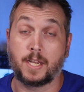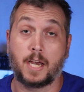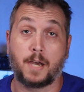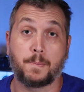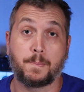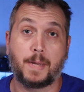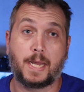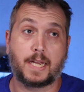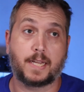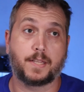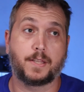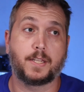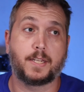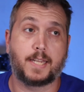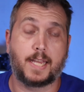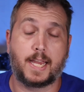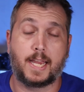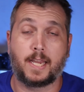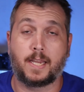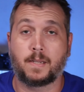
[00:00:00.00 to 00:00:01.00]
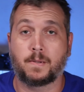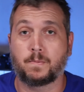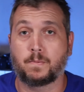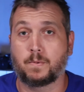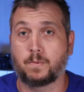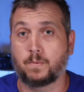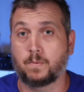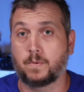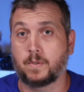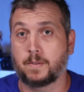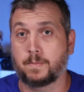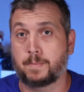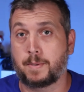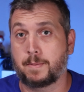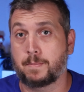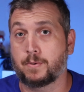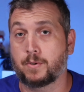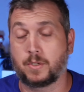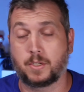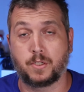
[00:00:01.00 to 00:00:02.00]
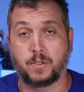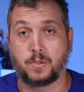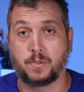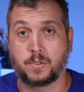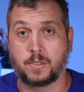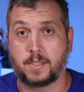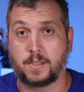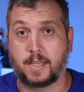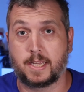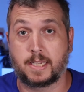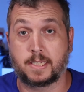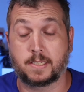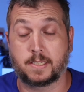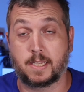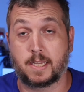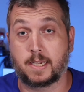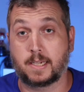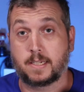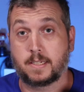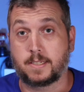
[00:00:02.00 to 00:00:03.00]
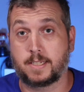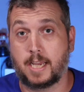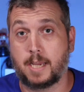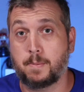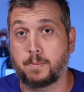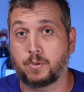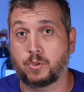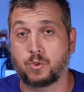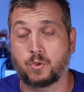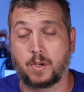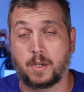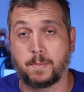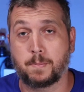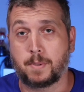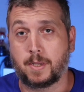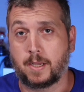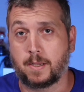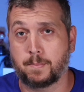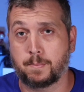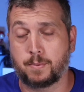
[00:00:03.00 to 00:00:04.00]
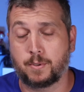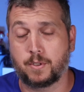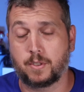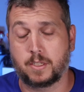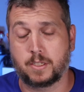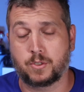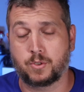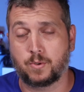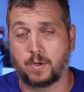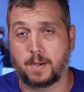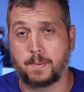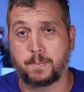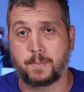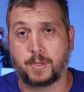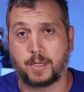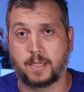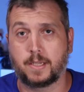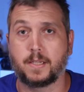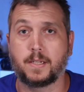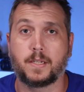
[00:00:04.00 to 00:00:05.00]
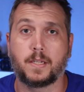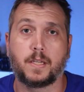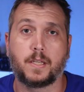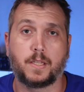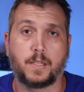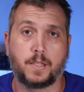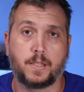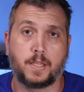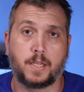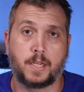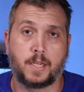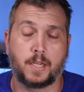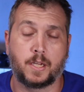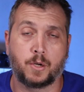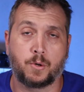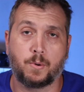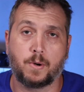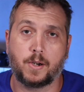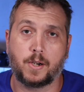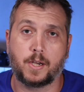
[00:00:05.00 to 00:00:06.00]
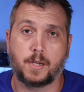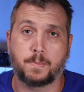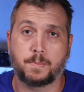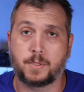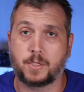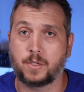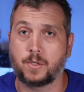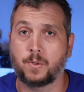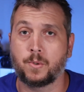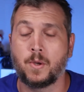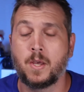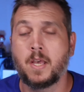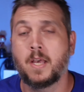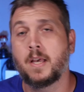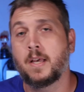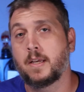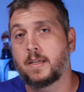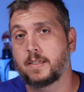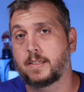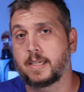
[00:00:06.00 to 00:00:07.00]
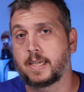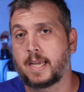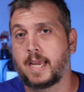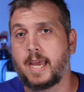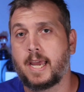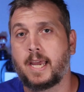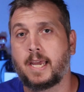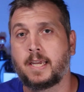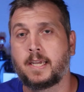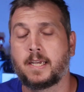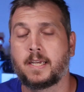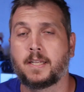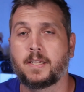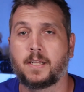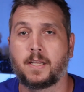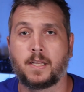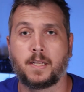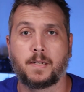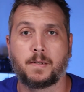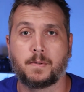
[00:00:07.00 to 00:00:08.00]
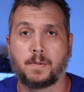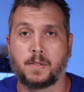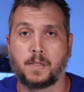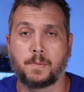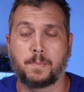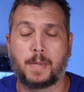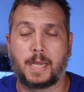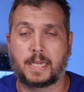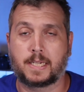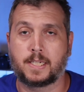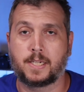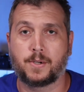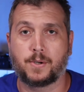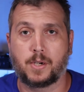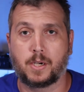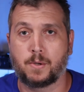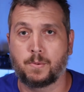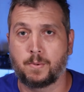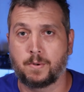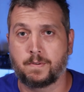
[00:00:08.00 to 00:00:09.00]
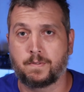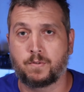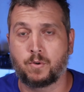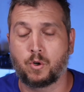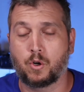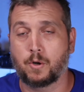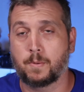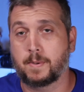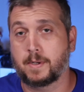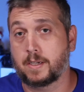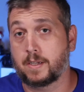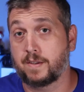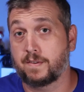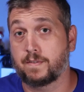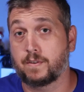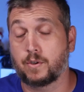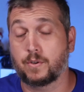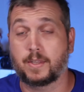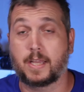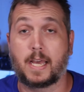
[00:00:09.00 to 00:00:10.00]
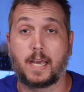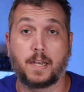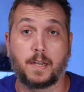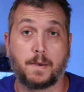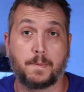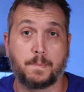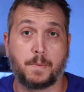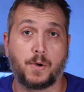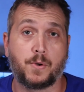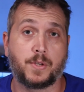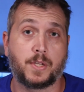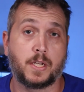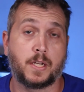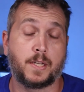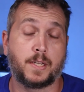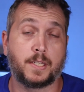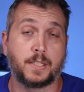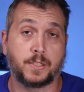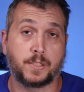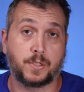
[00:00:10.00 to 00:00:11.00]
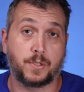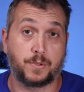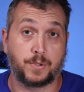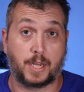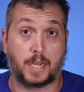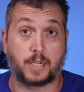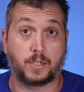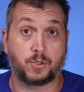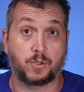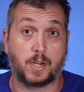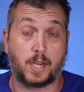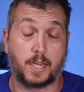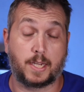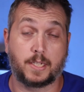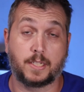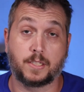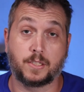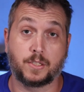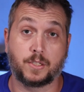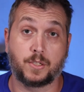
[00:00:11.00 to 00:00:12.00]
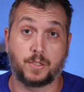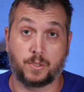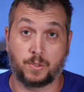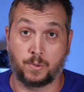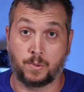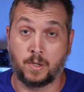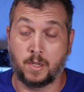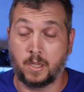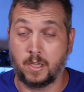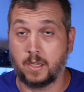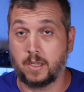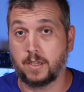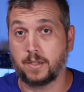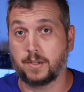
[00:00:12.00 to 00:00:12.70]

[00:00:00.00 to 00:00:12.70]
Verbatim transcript: Now, back in the day, people used things like table shrimp and put the shrimp in the aquarium to decay, and then the bacteria would form and convert that ammonia into nitrite, into